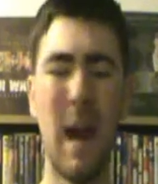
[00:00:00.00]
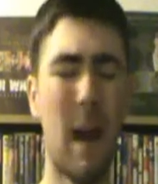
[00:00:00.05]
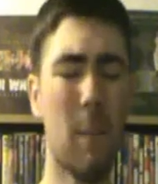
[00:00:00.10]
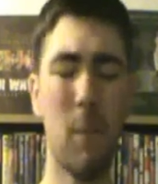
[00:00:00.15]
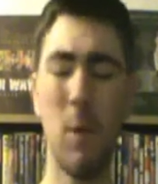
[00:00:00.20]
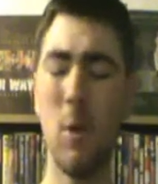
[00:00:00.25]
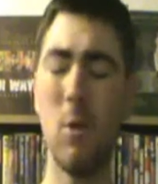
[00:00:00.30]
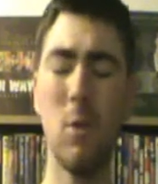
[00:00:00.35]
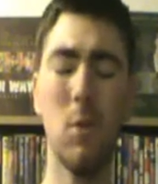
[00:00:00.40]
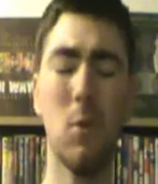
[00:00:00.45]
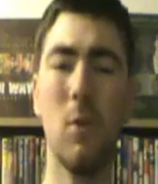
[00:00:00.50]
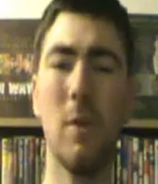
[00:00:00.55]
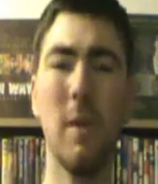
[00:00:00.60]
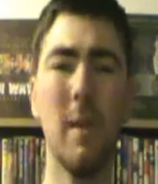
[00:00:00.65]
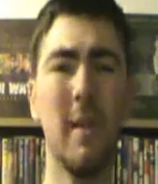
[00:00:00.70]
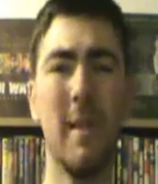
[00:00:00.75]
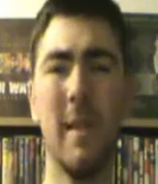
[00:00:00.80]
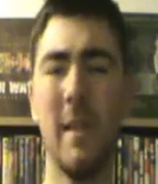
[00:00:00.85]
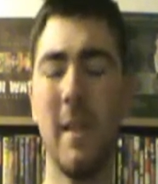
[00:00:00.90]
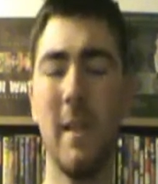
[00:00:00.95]
I'm not going to go
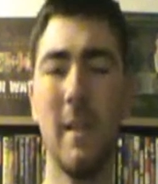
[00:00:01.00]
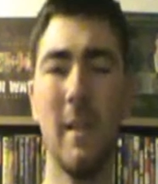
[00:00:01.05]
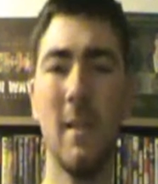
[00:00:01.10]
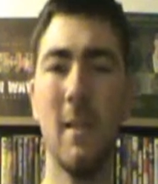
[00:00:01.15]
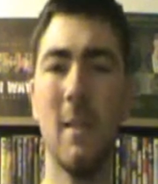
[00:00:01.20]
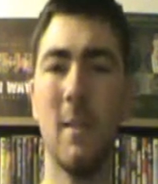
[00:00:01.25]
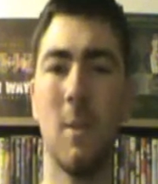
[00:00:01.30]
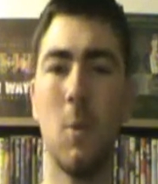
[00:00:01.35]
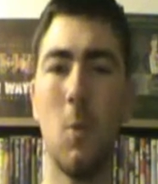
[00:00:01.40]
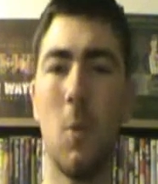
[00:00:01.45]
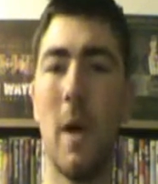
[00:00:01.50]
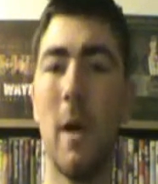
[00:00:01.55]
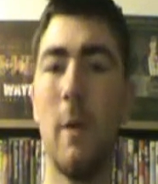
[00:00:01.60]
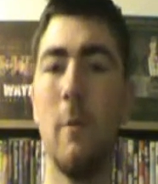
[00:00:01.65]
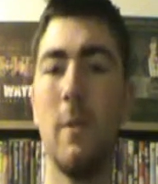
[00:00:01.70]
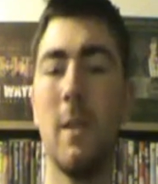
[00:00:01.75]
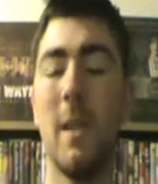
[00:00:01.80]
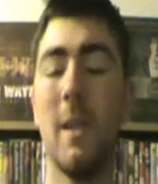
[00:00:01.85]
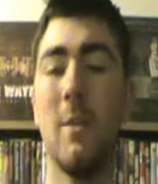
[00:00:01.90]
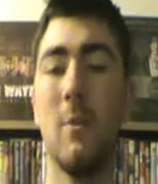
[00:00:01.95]
into detail as to why he
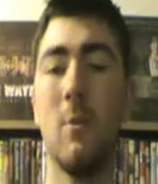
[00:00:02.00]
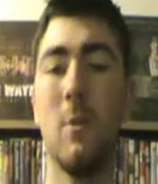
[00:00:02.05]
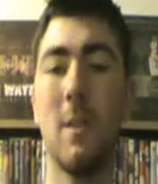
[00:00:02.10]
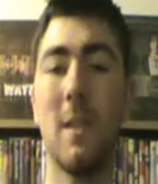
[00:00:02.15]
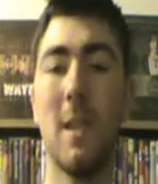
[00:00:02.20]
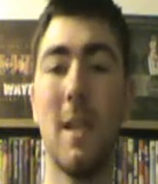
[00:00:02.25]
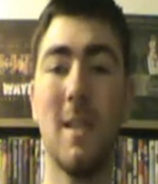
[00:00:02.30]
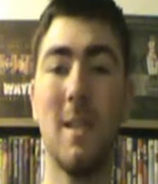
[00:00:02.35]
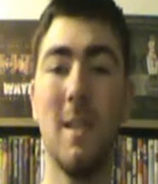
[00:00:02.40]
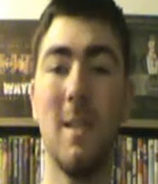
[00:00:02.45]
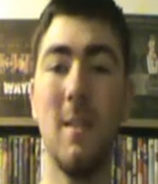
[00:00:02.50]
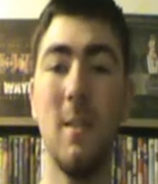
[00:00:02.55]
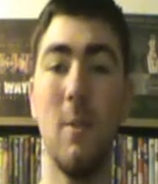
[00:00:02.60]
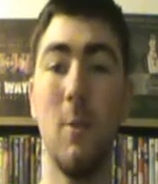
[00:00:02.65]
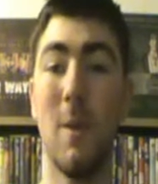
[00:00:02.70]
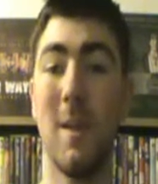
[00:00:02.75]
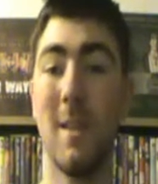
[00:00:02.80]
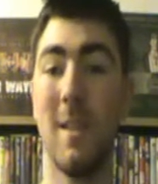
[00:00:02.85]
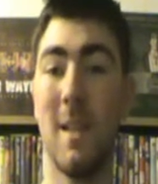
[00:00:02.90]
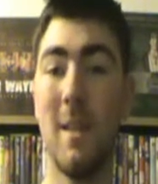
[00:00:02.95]
was asked to assassinate
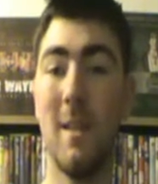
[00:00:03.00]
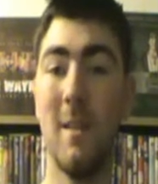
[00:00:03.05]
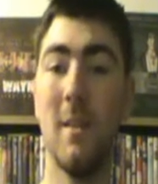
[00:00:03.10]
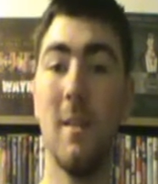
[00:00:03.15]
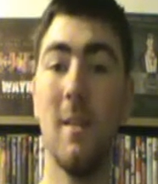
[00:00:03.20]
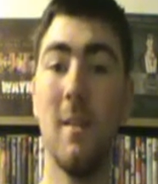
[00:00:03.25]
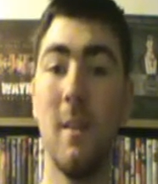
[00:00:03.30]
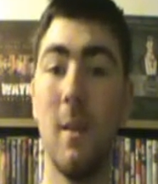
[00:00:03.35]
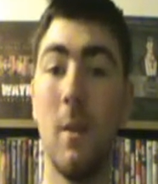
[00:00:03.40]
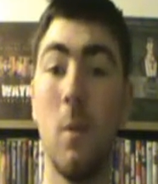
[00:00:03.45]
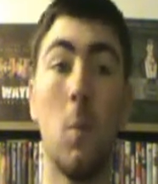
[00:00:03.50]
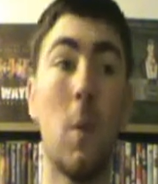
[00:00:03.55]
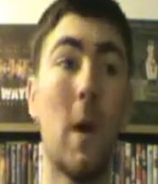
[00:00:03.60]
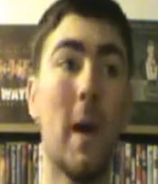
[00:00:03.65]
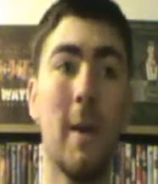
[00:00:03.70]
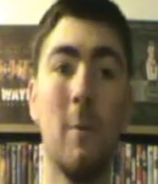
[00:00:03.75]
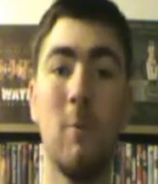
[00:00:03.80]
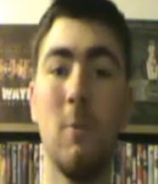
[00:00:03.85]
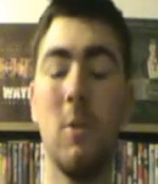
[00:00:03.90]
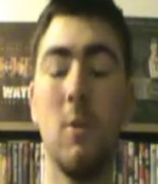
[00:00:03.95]
the US Senator and
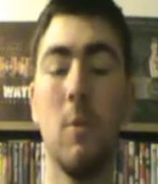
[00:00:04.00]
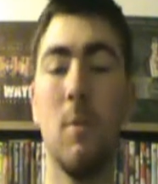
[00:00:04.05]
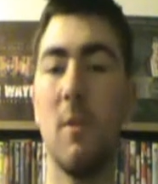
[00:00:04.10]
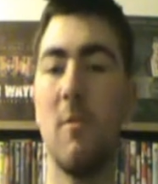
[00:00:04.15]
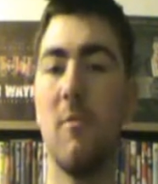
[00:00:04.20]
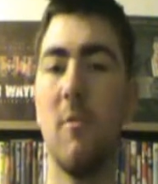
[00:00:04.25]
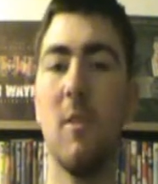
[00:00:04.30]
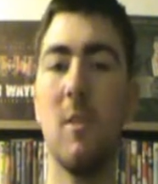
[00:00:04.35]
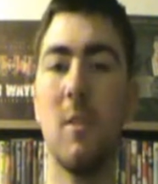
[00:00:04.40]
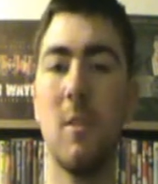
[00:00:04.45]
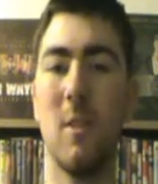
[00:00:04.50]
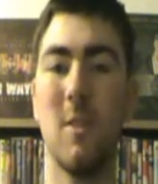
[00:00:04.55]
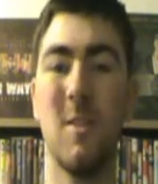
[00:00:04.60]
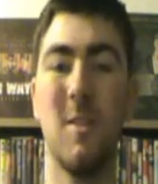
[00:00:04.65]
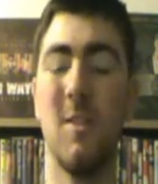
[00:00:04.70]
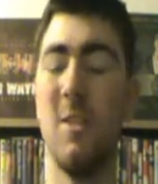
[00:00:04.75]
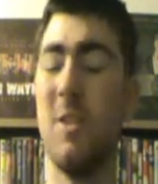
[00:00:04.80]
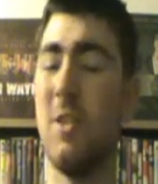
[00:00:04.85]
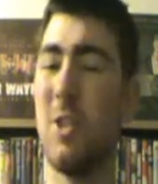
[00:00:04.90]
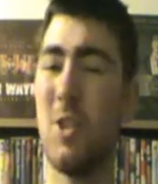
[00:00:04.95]
why he was double-crossed, because
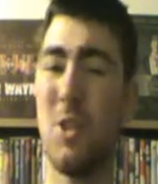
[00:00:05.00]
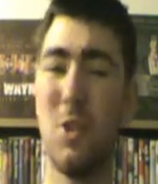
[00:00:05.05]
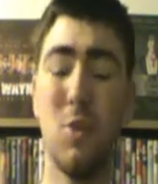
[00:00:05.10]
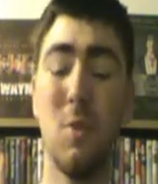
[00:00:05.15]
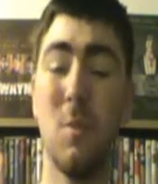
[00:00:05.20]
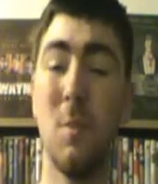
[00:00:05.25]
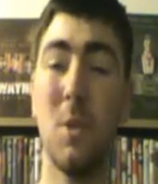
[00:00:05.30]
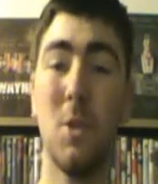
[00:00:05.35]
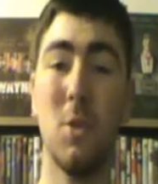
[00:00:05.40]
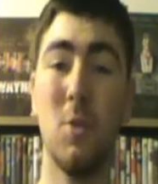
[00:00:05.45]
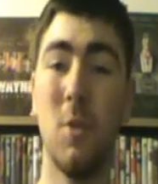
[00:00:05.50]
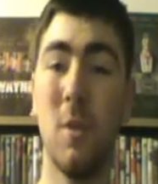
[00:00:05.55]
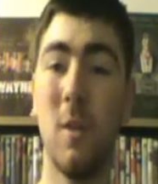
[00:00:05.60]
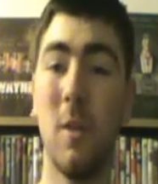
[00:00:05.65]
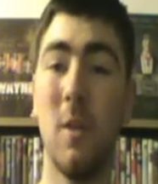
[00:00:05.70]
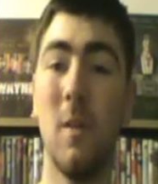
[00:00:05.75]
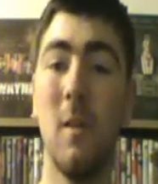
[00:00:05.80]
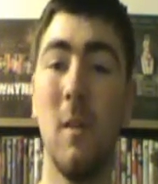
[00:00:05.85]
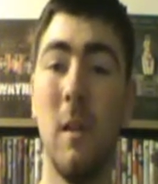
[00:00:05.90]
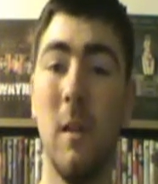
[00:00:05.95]
there's just so much going
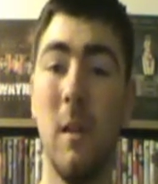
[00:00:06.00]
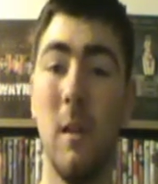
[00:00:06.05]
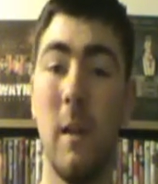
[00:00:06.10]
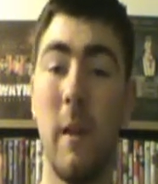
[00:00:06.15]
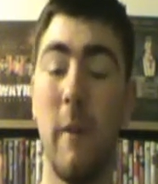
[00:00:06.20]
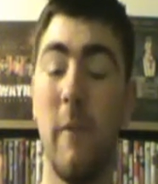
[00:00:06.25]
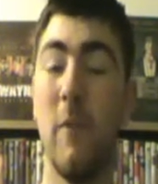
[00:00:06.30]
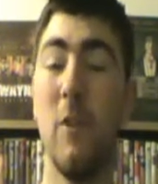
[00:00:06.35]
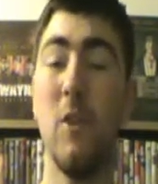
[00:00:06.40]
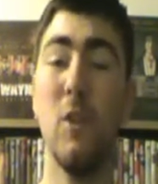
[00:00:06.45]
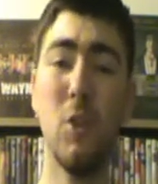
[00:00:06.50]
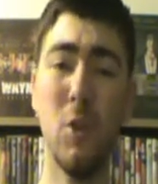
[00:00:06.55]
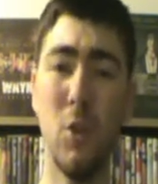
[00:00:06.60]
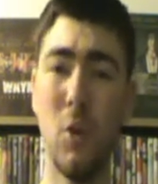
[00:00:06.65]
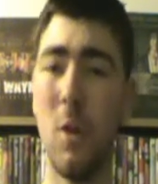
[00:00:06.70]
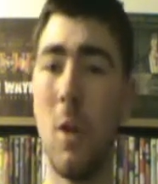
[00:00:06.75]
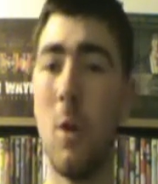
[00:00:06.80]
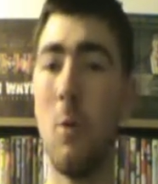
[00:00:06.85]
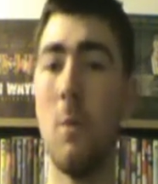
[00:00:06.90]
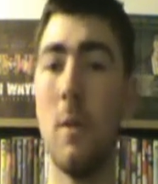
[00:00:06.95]
on. If you just
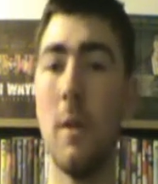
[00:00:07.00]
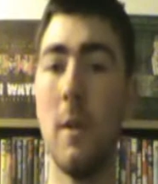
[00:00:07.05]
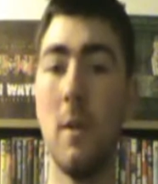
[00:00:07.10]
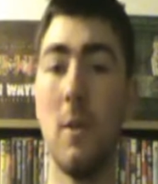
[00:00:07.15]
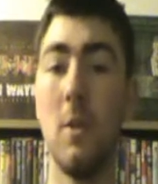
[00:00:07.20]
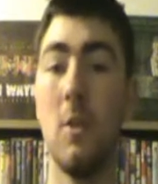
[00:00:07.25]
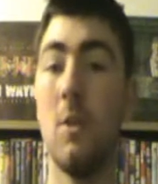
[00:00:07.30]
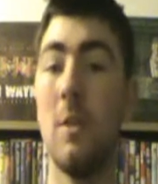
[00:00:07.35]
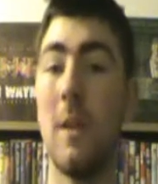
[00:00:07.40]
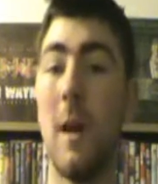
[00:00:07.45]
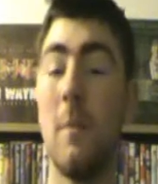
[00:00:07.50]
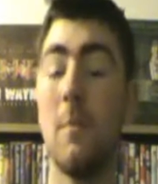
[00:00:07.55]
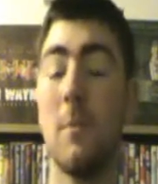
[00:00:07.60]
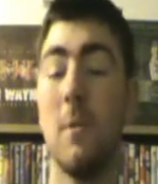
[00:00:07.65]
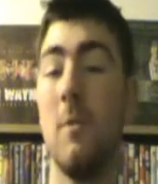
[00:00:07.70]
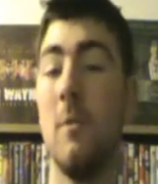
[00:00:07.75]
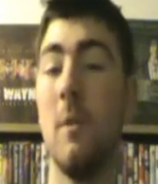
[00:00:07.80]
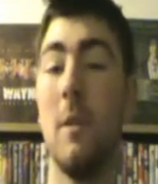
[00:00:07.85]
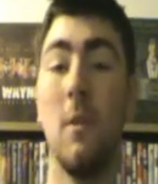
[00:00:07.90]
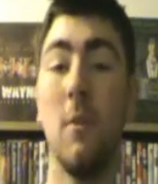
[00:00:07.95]
go along with it, you should
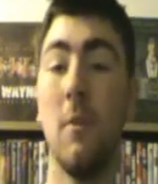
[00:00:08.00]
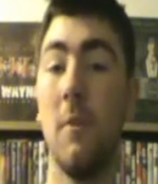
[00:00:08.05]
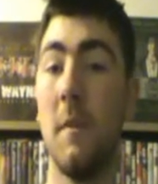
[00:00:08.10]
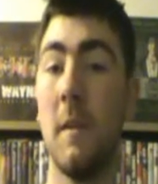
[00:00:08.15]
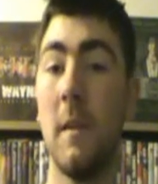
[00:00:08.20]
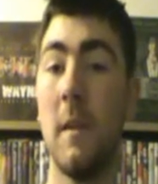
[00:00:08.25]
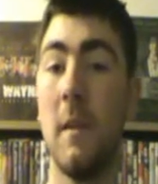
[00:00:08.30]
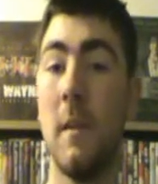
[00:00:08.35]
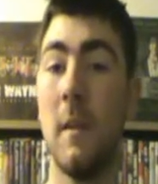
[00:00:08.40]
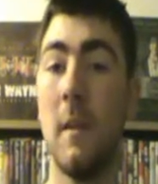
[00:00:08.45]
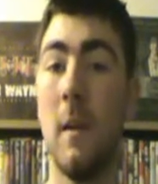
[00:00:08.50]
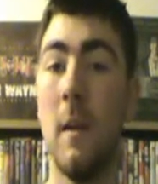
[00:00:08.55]
absolutely love it.